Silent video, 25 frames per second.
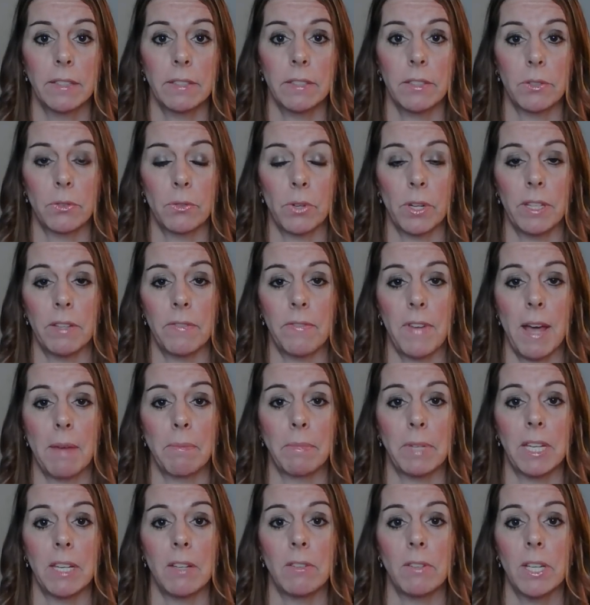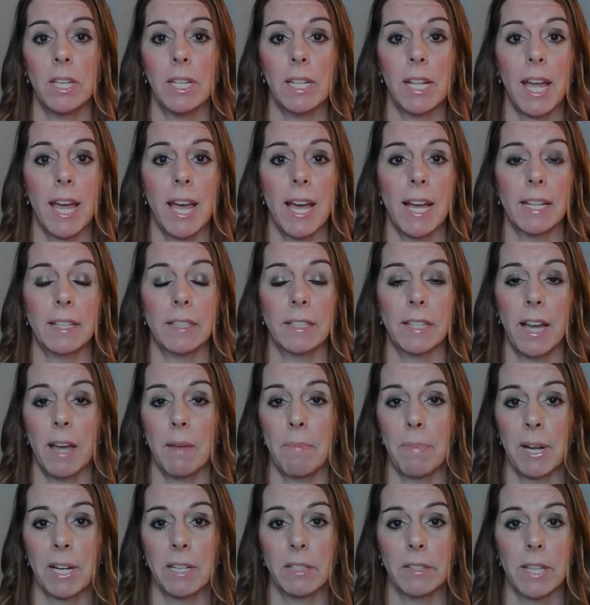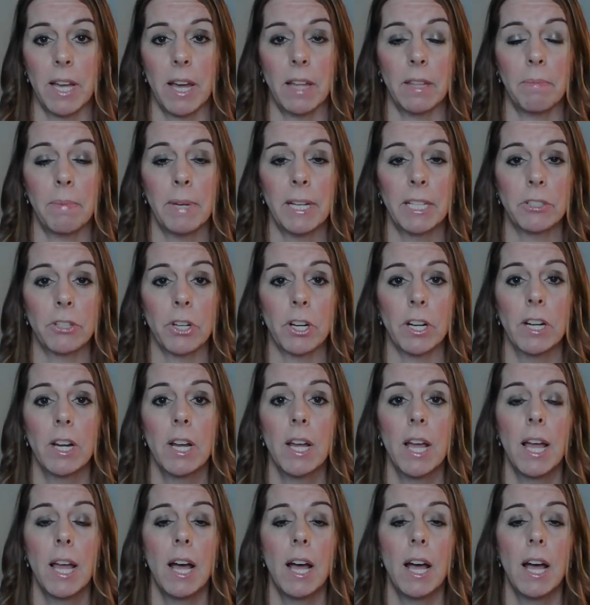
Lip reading: the family unit and cut parents out of the picture.